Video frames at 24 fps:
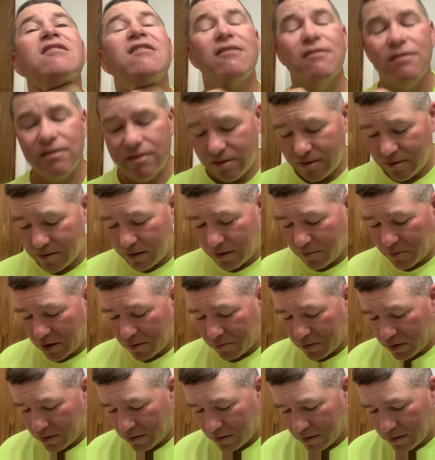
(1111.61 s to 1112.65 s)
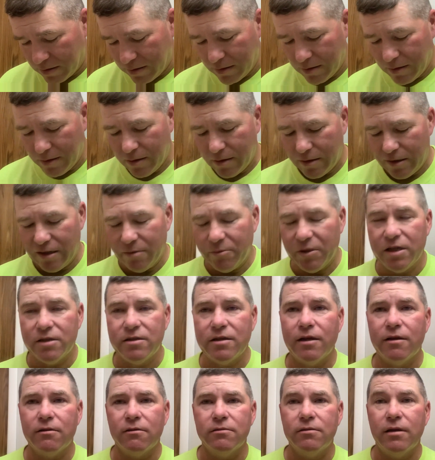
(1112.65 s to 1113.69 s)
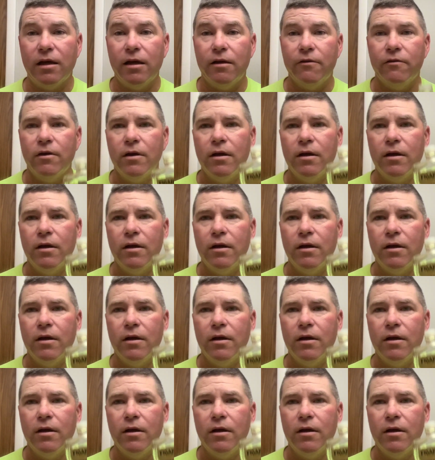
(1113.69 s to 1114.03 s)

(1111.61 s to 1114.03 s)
let's say maybe let me channel Dave.